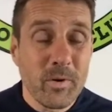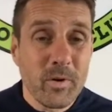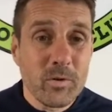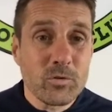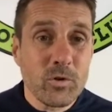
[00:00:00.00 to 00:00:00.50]

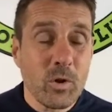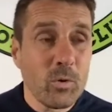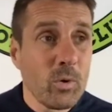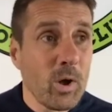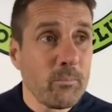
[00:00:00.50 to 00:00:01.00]

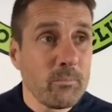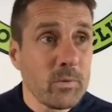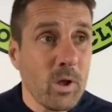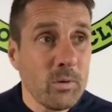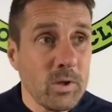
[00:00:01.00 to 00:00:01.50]
So you
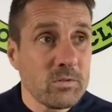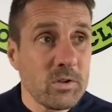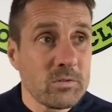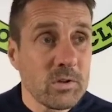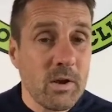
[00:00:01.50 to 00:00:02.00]
know, he's
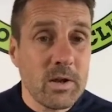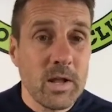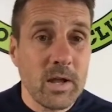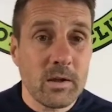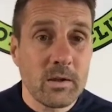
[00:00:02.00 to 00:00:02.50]
in great
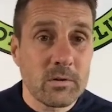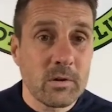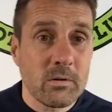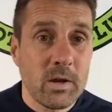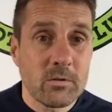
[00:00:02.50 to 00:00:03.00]
nick. He's in
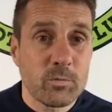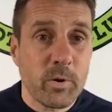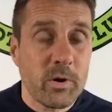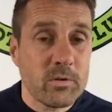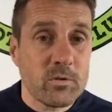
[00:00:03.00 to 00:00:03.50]
great
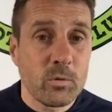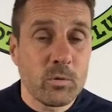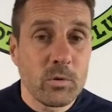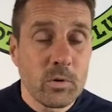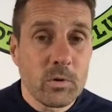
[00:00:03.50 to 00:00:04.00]
spirit. So
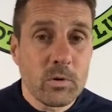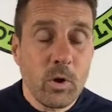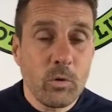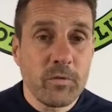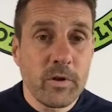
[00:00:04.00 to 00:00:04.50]

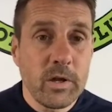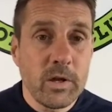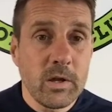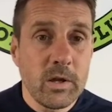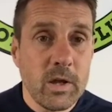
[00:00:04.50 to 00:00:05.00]

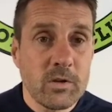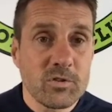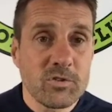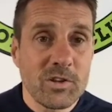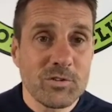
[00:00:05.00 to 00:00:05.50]
hopefully he gets a
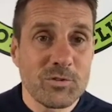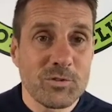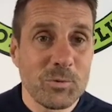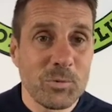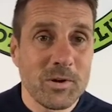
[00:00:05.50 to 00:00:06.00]
chance
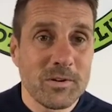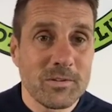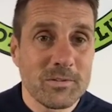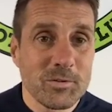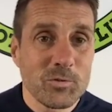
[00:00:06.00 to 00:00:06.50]
to
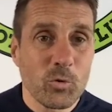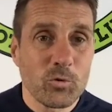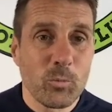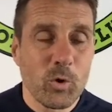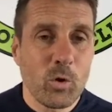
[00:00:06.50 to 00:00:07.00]
score
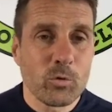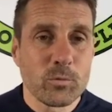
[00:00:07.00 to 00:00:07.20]
some more goals.